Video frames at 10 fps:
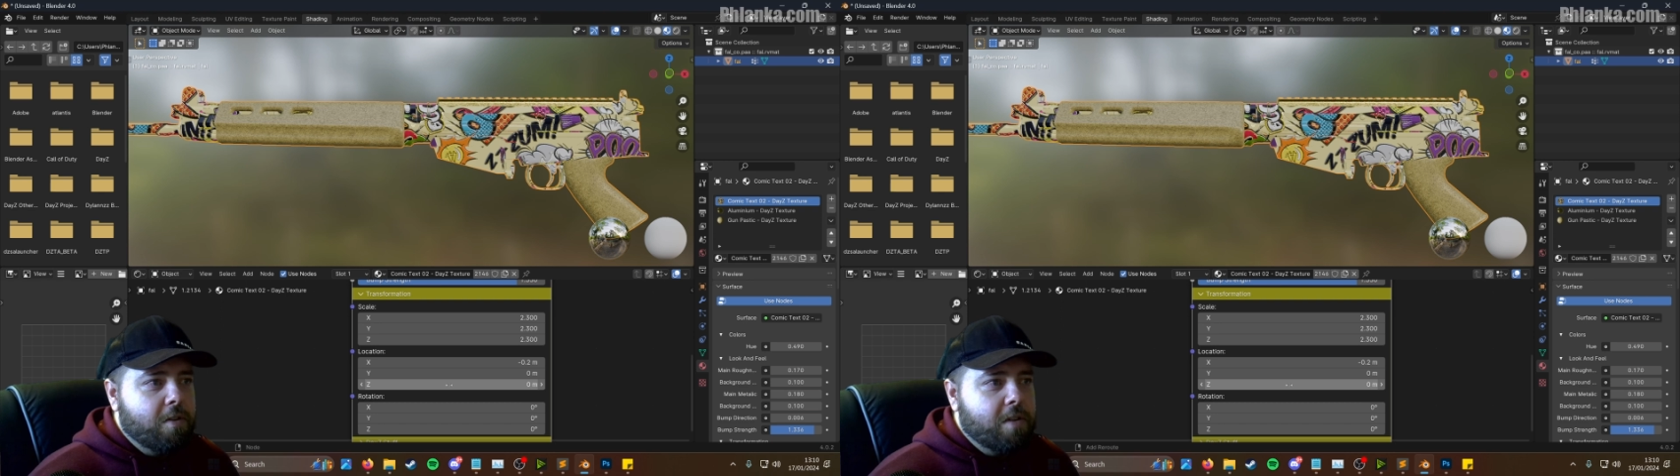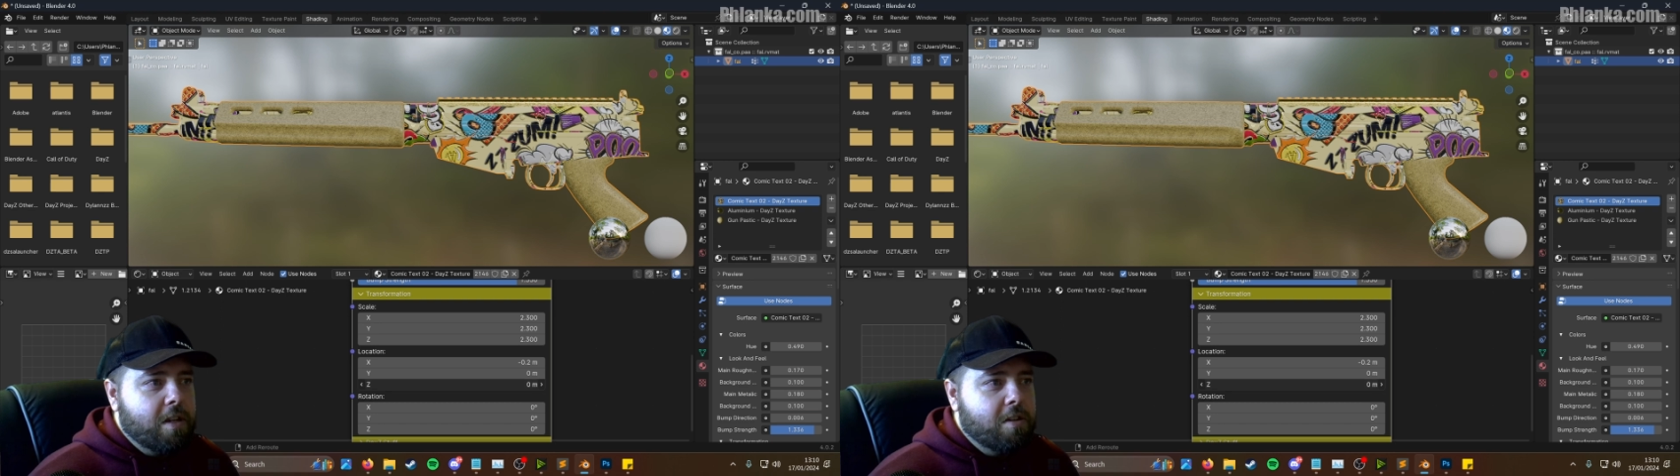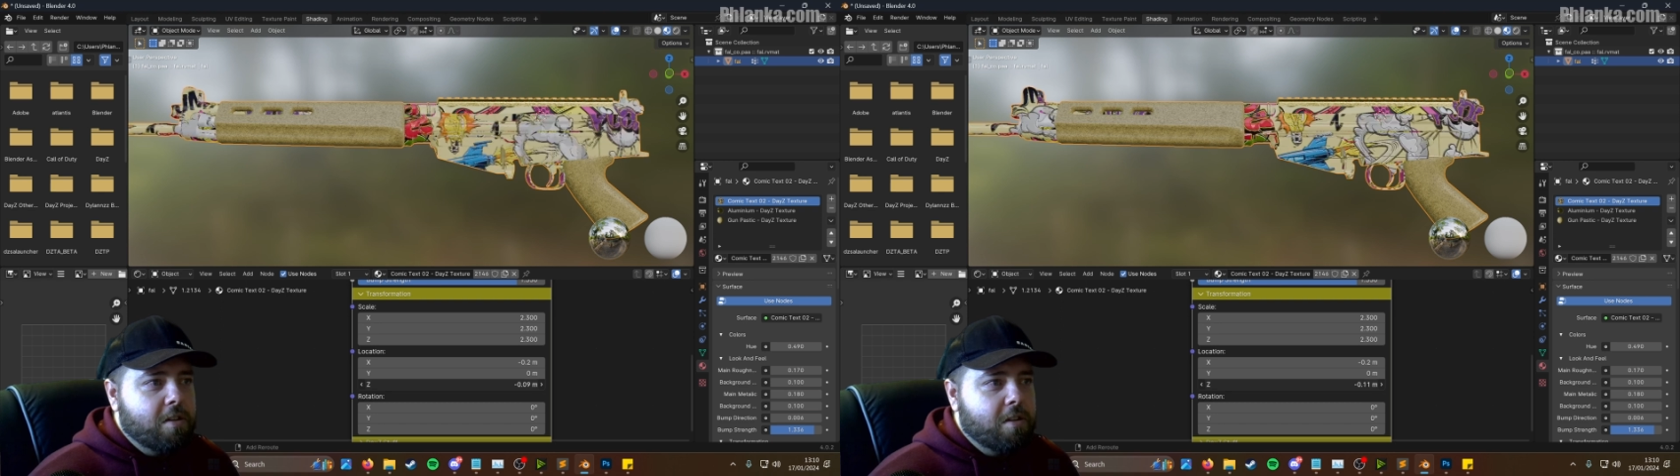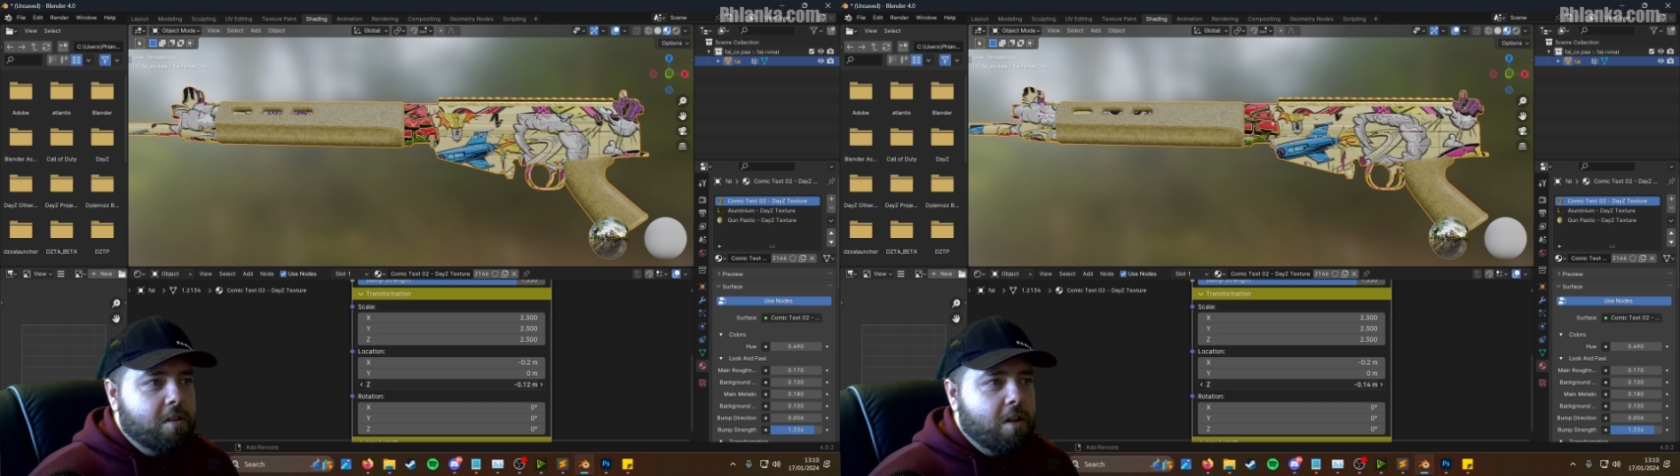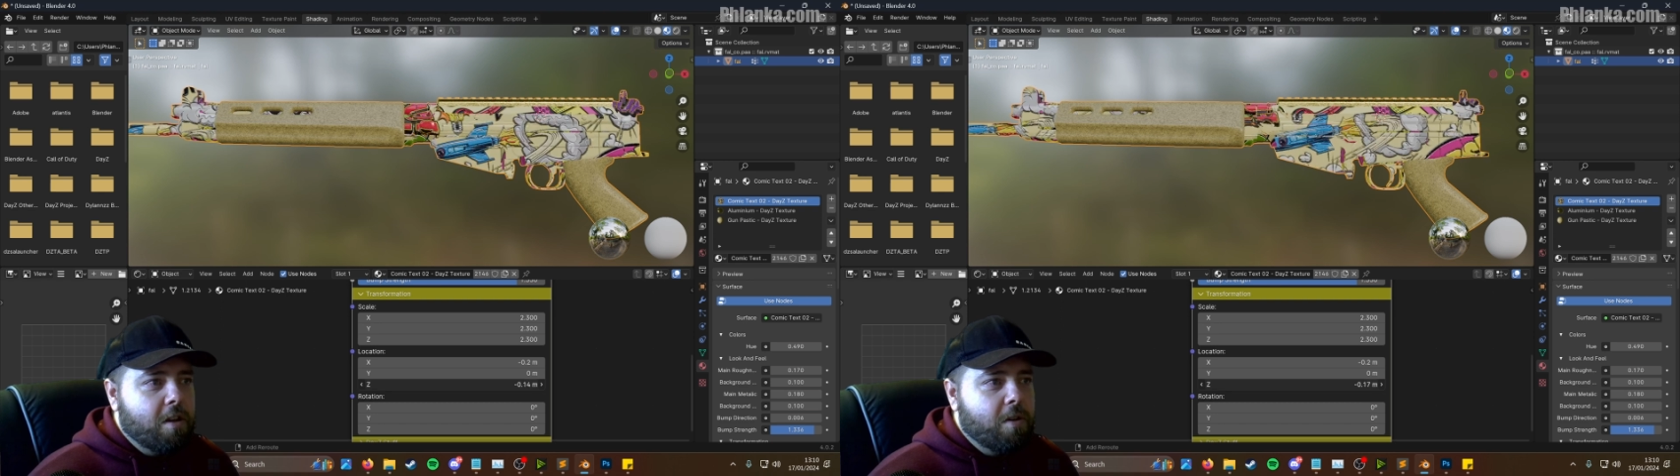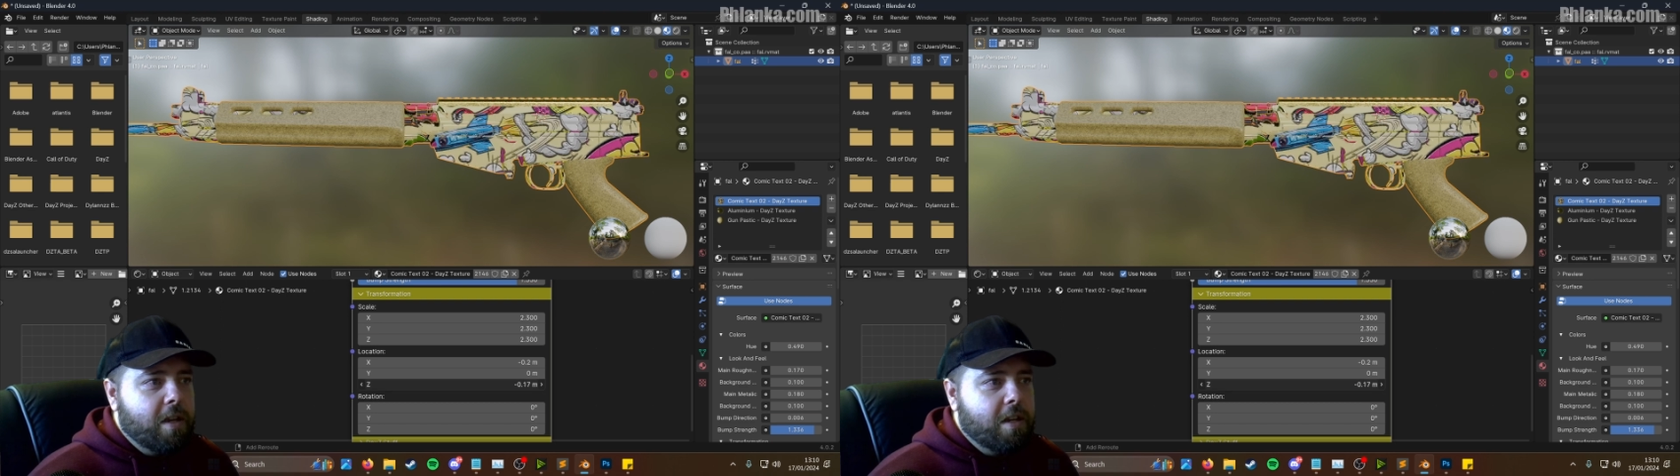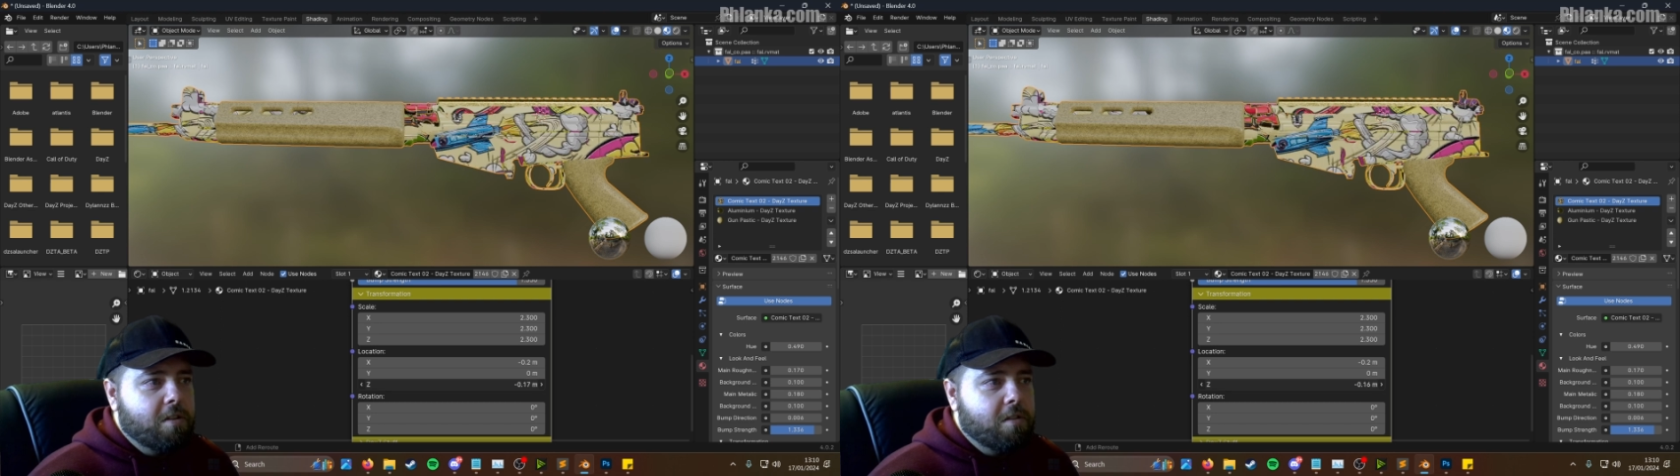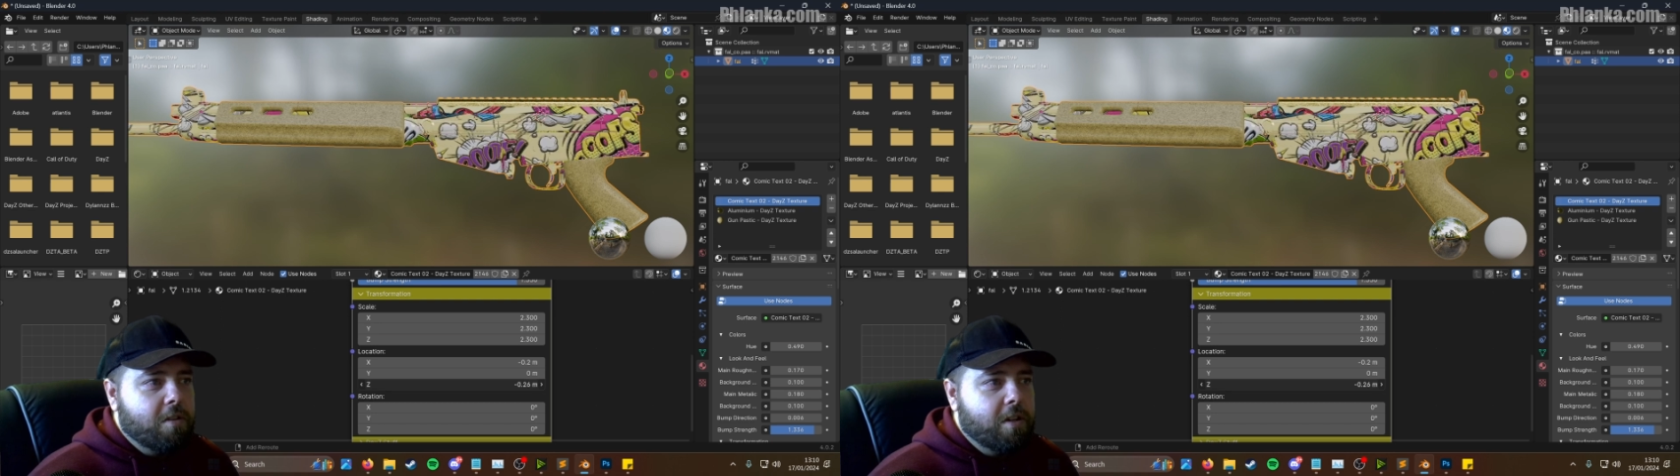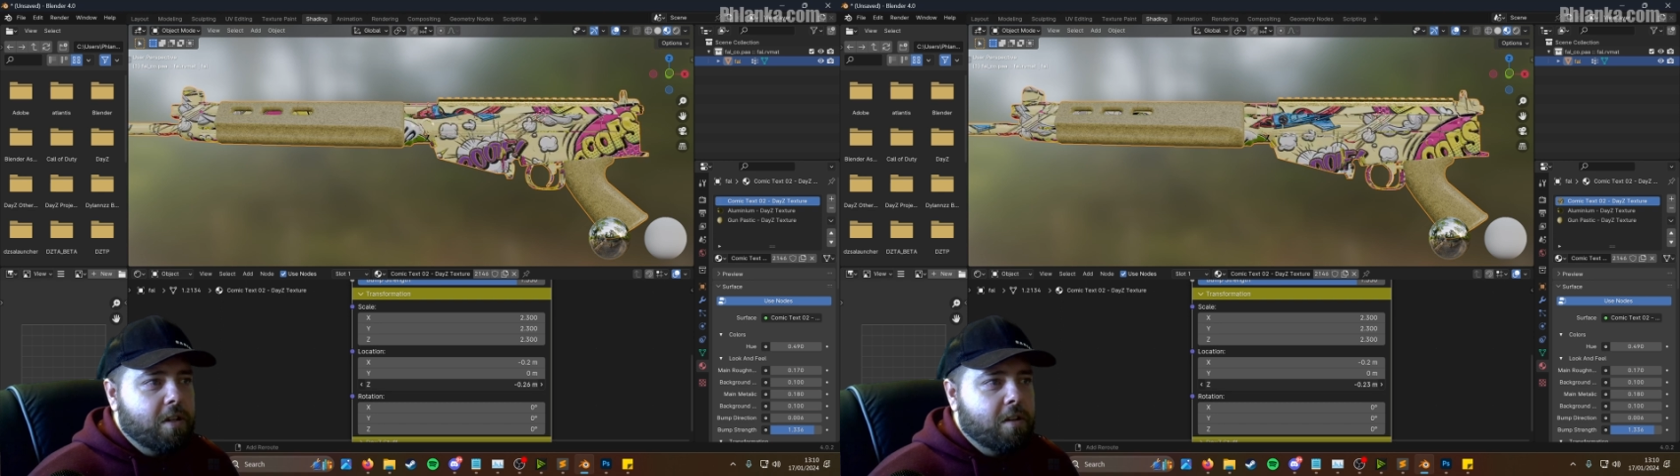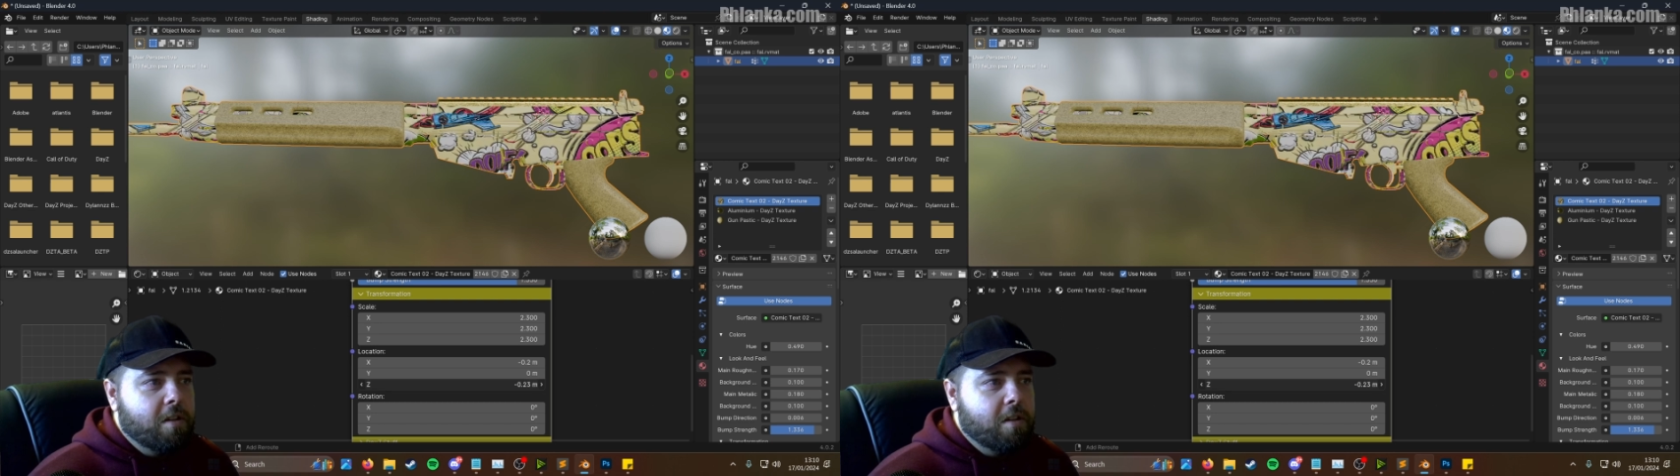rotation. Location, sorry.